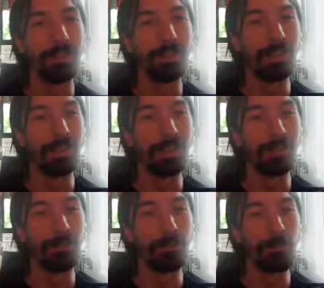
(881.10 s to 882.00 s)

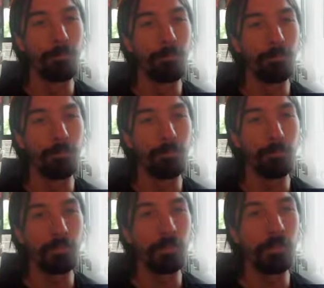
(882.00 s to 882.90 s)
um,
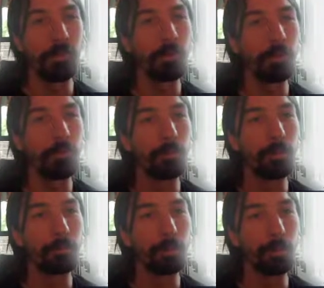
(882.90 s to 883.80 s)
and why
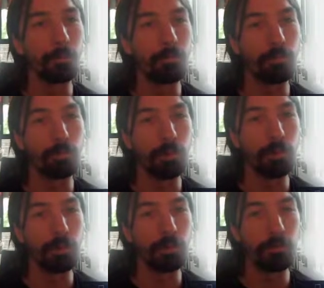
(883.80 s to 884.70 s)
don't I
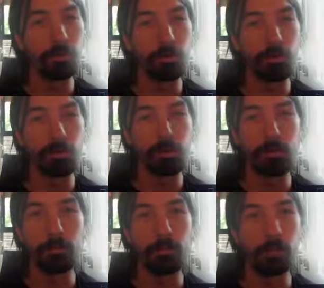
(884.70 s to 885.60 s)
I it? doesn't
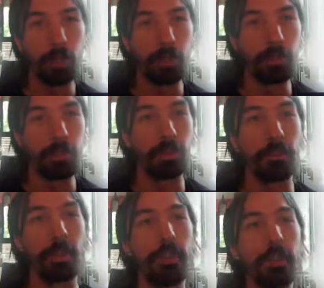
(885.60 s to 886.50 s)
it? Ah,
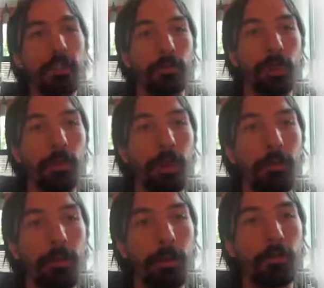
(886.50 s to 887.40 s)
okay. So now I
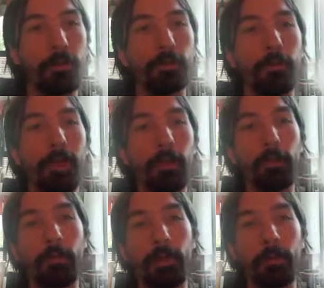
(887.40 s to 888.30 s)
found, so my,
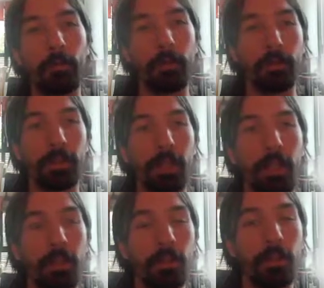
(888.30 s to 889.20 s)
with the
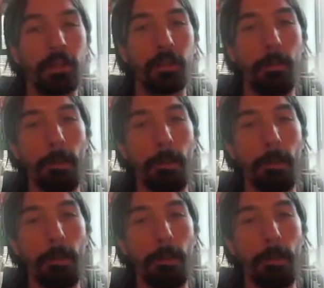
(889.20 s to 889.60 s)
percentile, um,